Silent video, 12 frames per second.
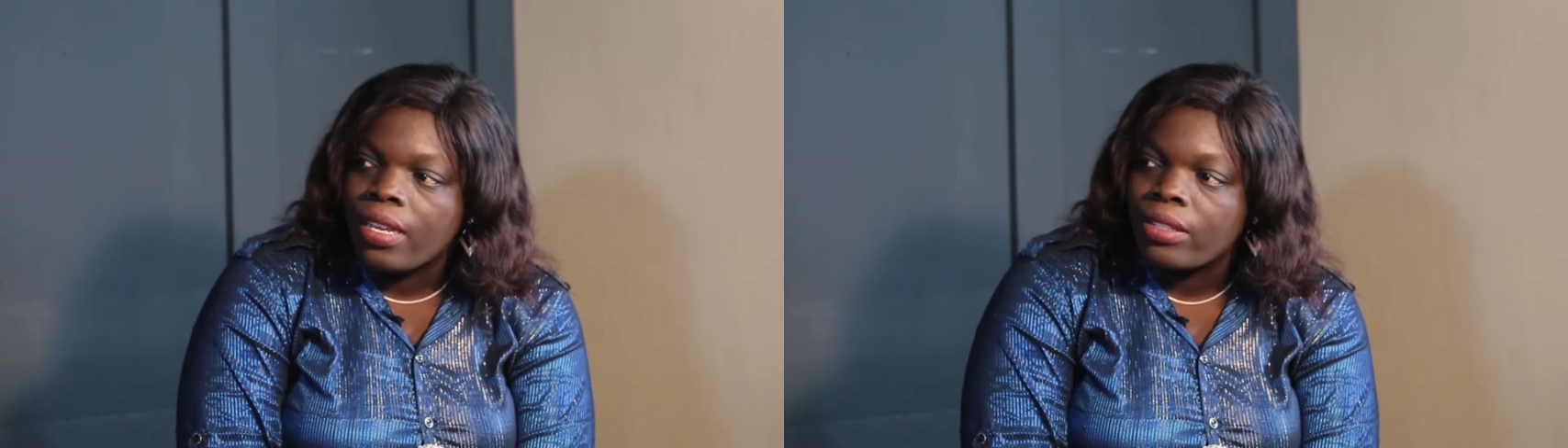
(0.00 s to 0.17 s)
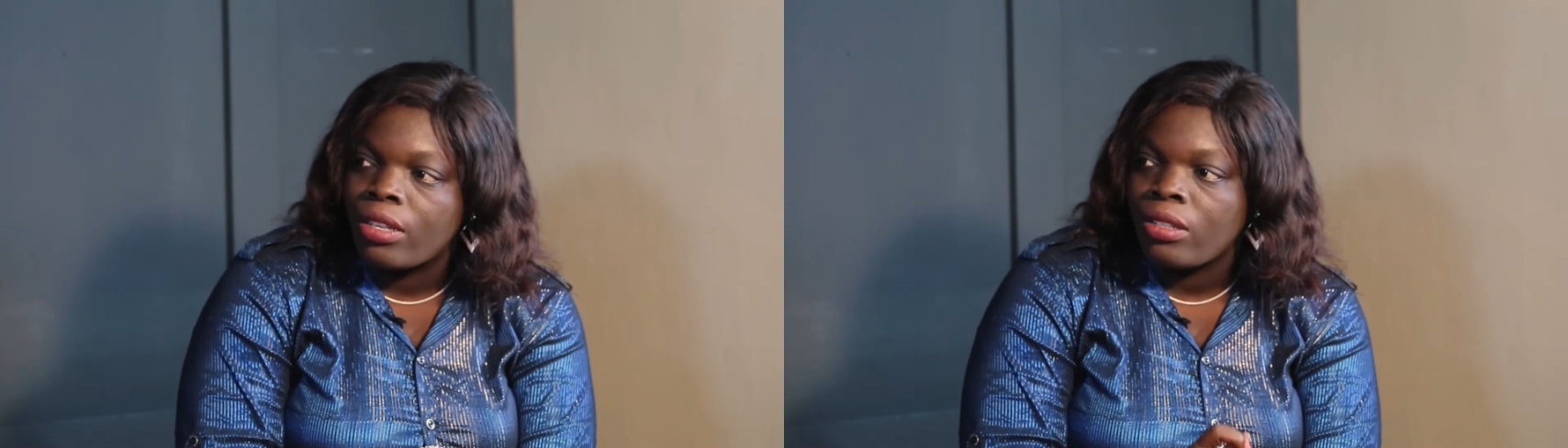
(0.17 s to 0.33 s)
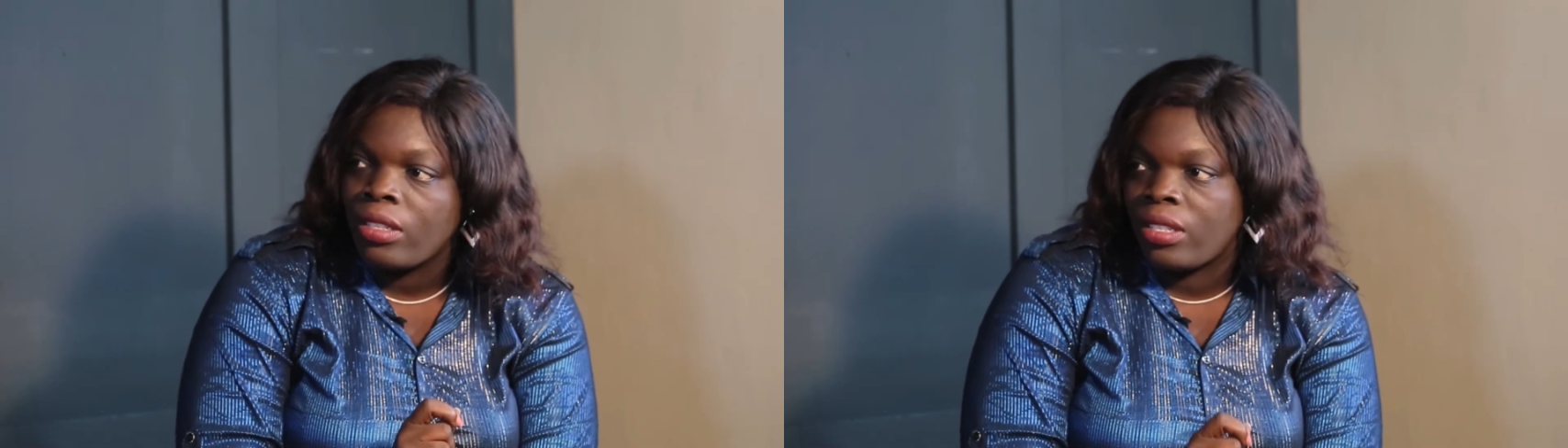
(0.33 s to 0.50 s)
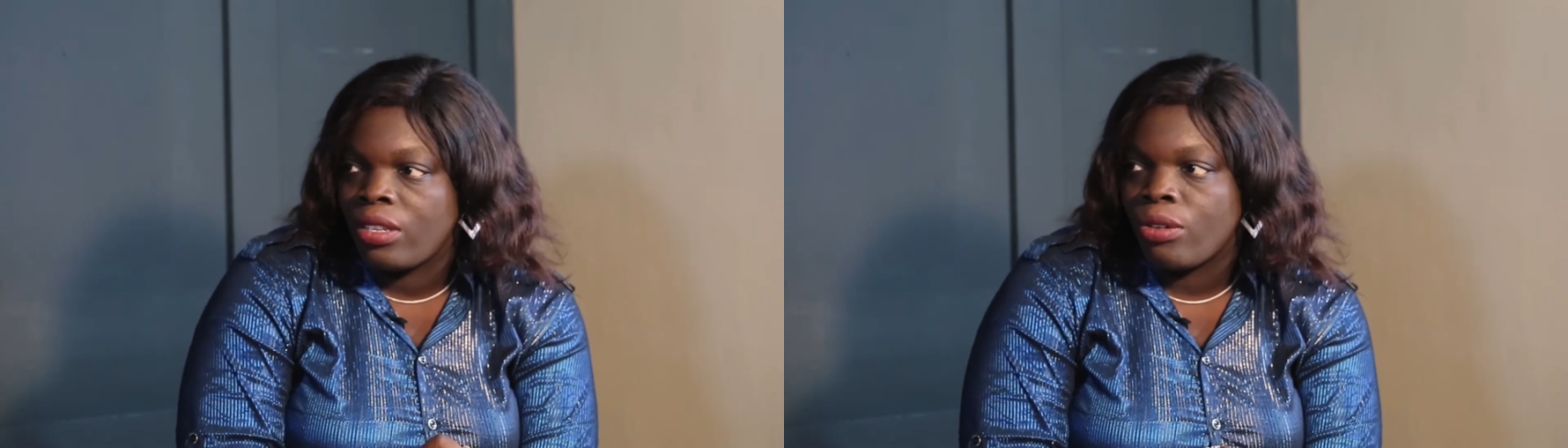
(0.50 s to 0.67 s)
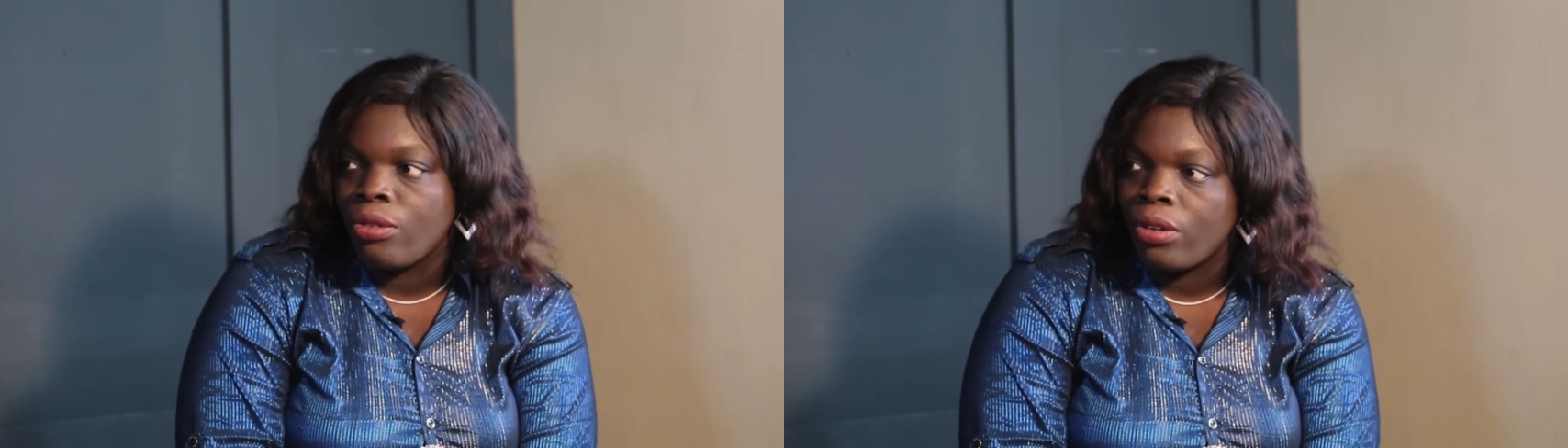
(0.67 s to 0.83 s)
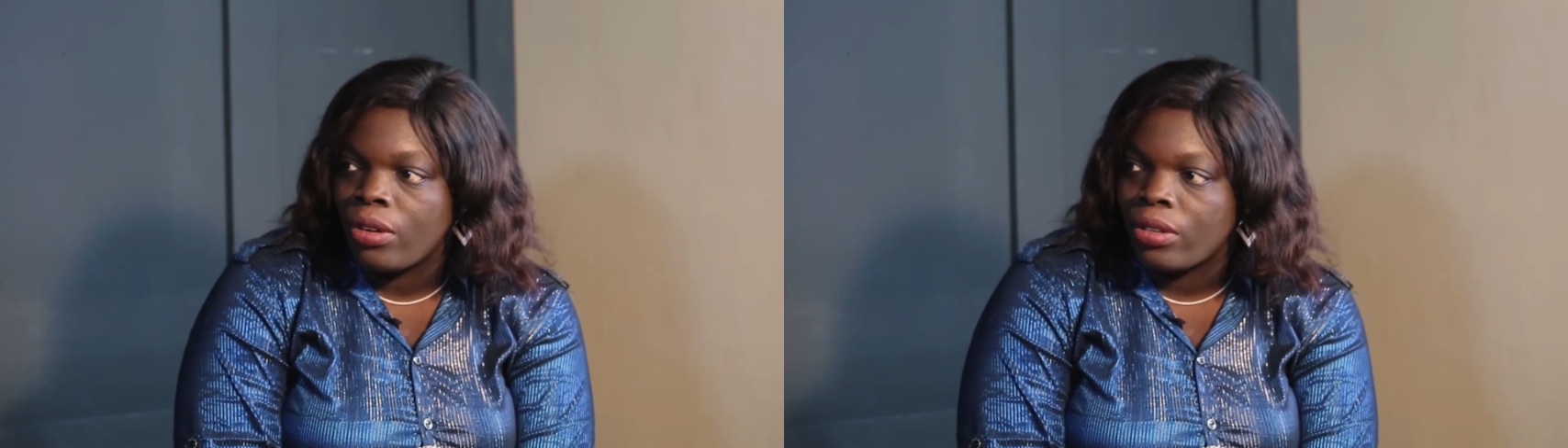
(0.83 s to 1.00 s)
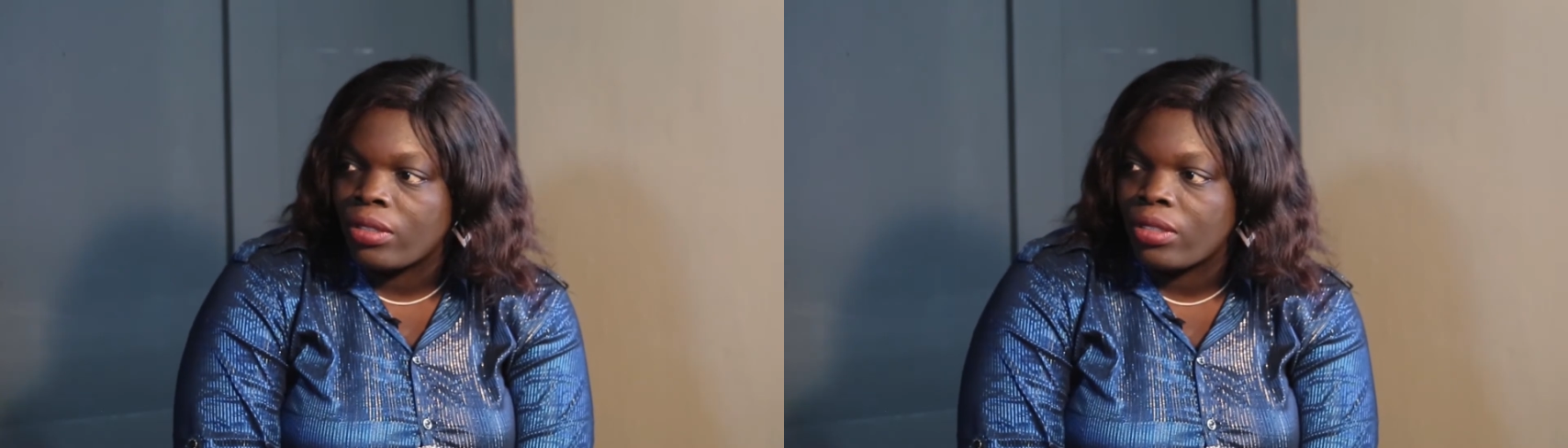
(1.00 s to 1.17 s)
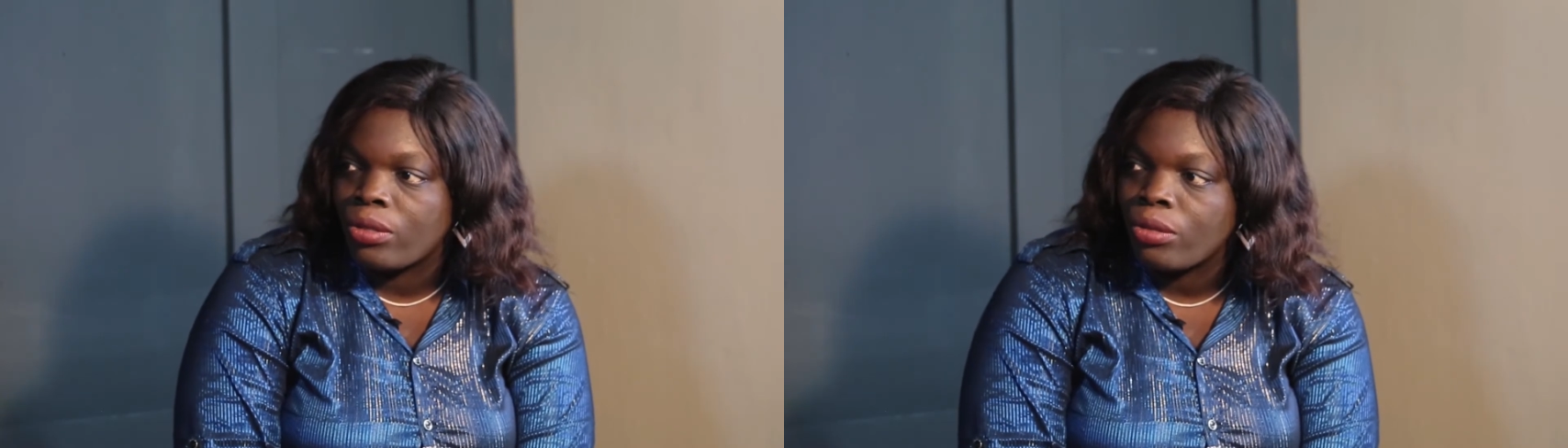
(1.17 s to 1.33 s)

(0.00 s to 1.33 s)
A ton is a whole lot.